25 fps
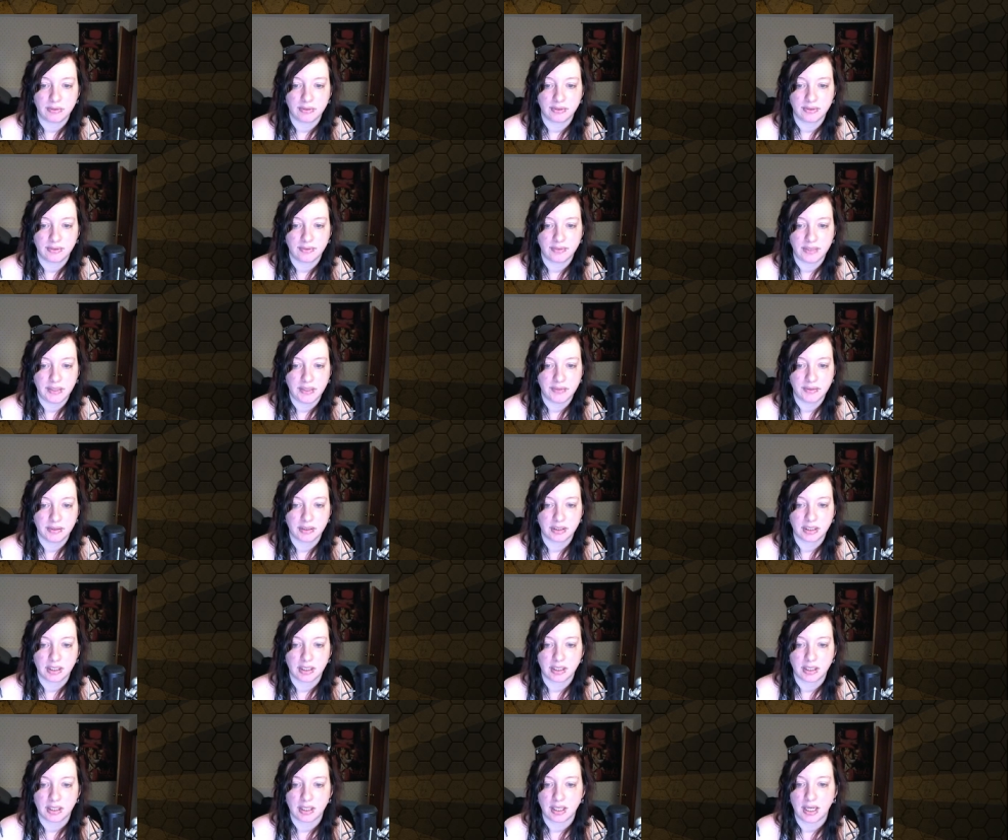The flavor
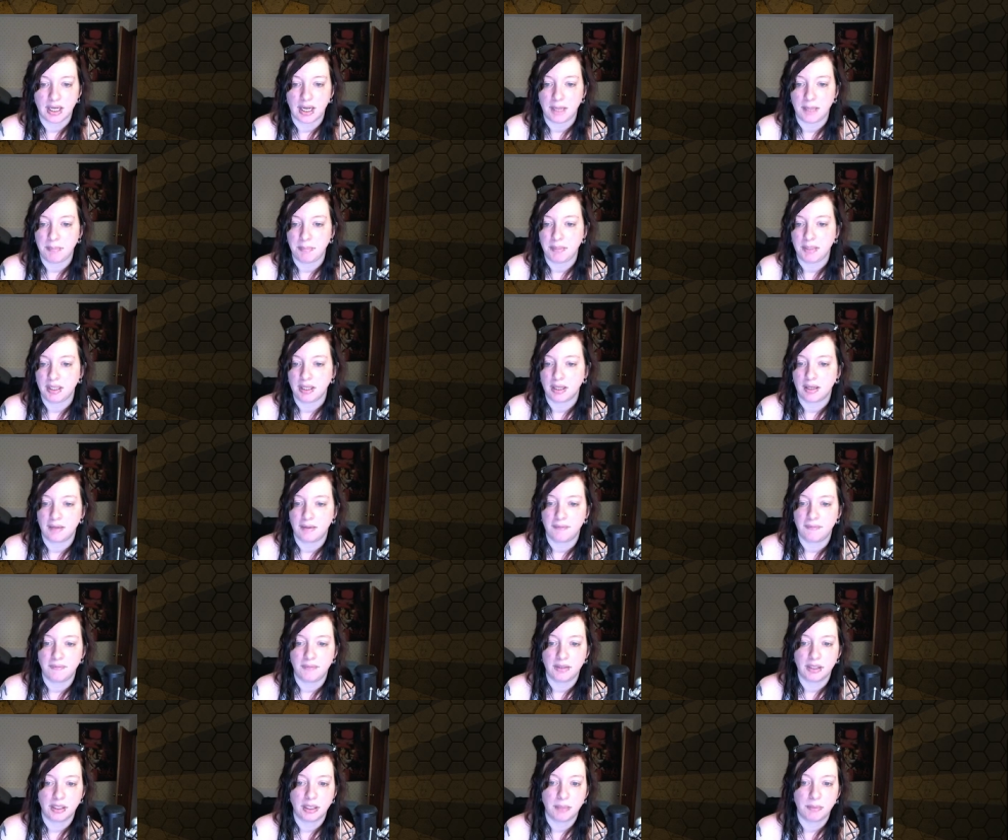can become
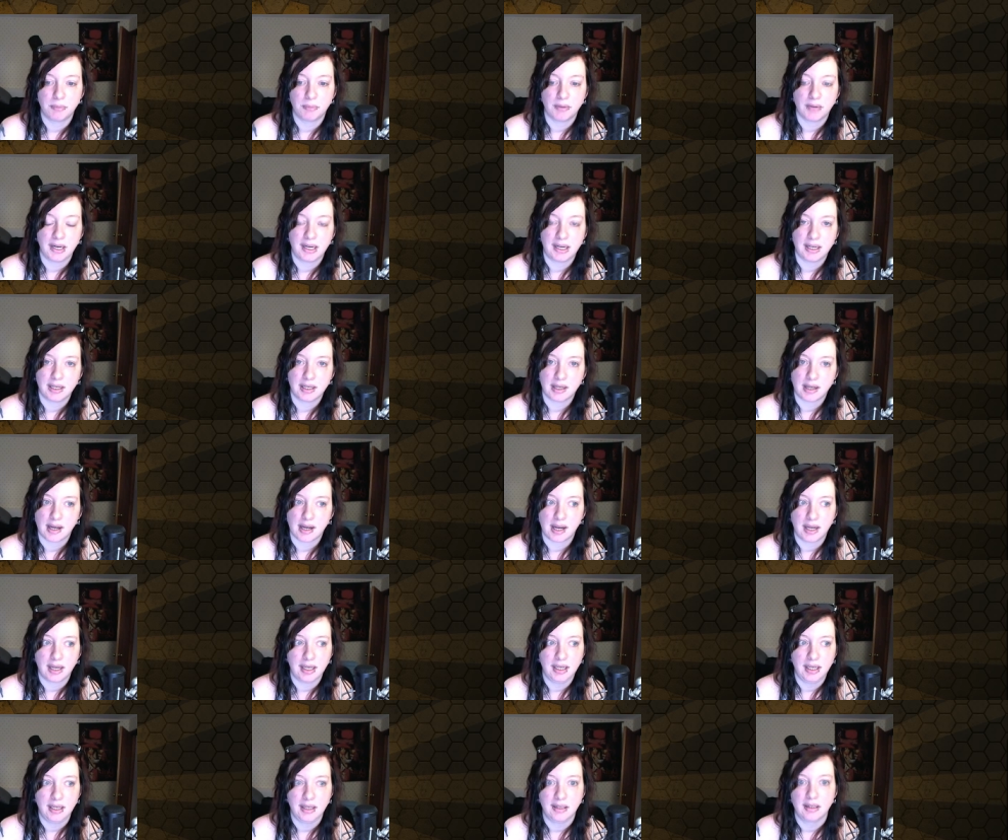very bright at high
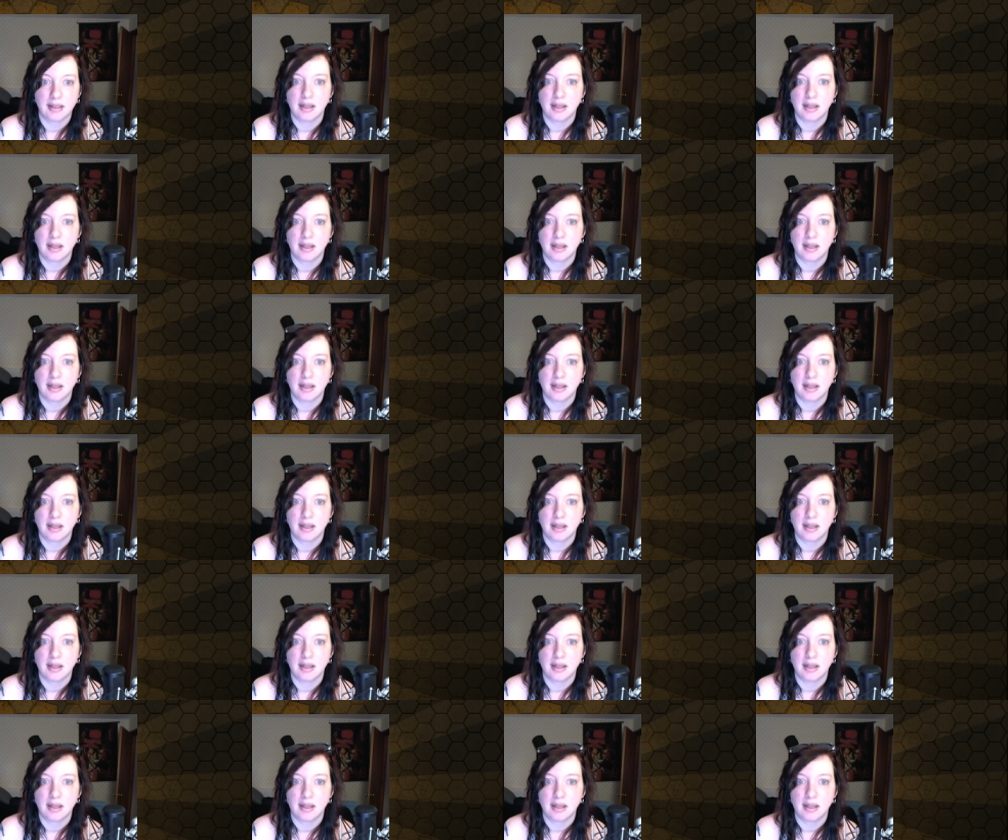heat,